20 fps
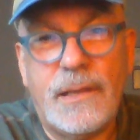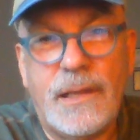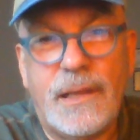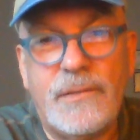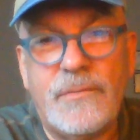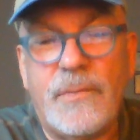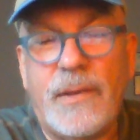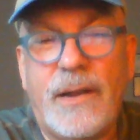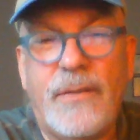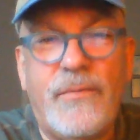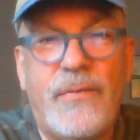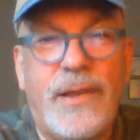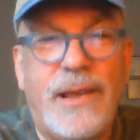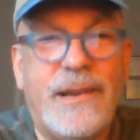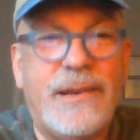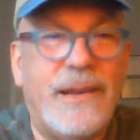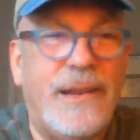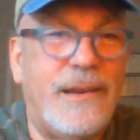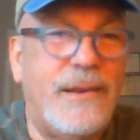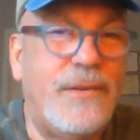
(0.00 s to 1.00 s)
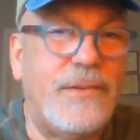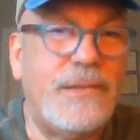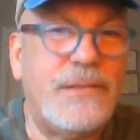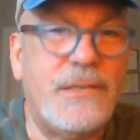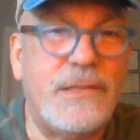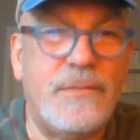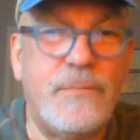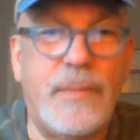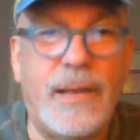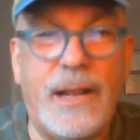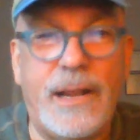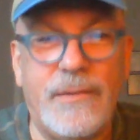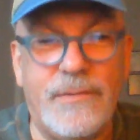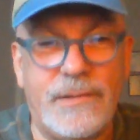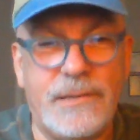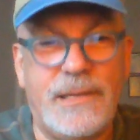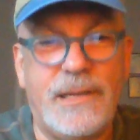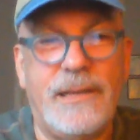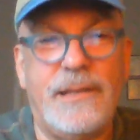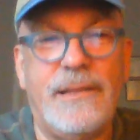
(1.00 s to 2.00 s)
As a matter of fact, I noticed his belly
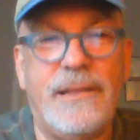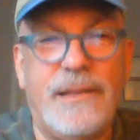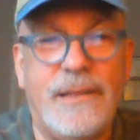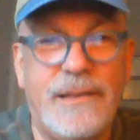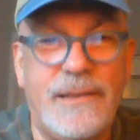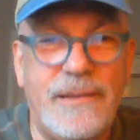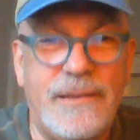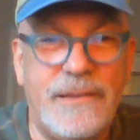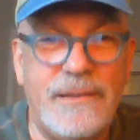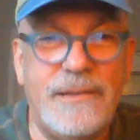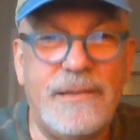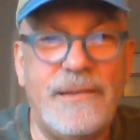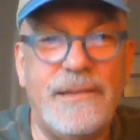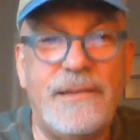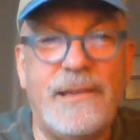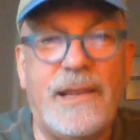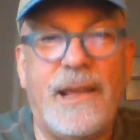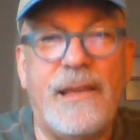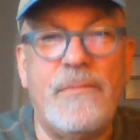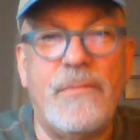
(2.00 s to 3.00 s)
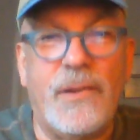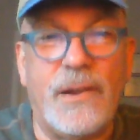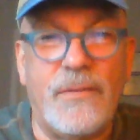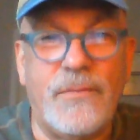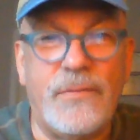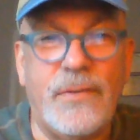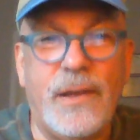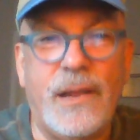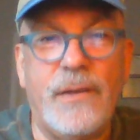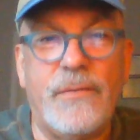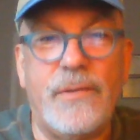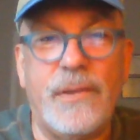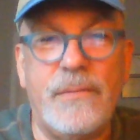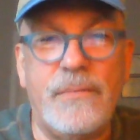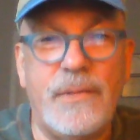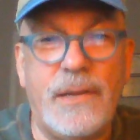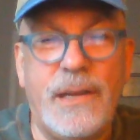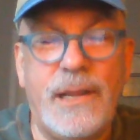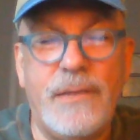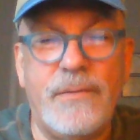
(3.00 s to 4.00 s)
was hitting the table in front of
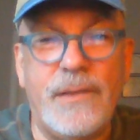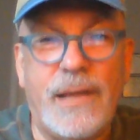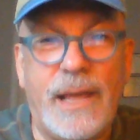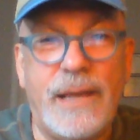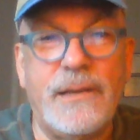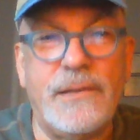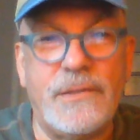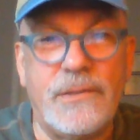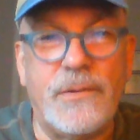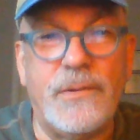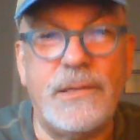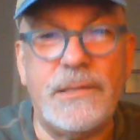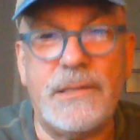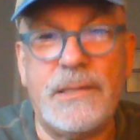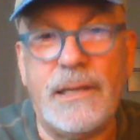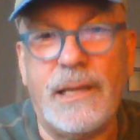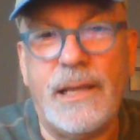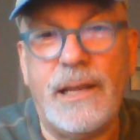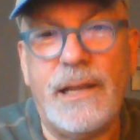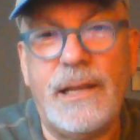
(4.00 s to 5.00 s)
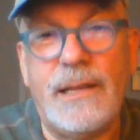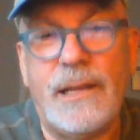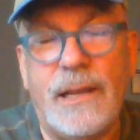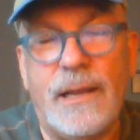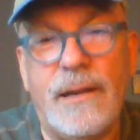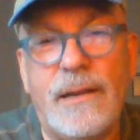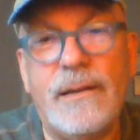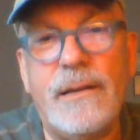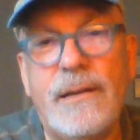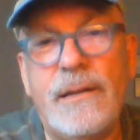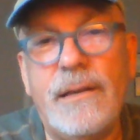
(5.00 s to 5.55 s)
him, and he had to squish to get in there.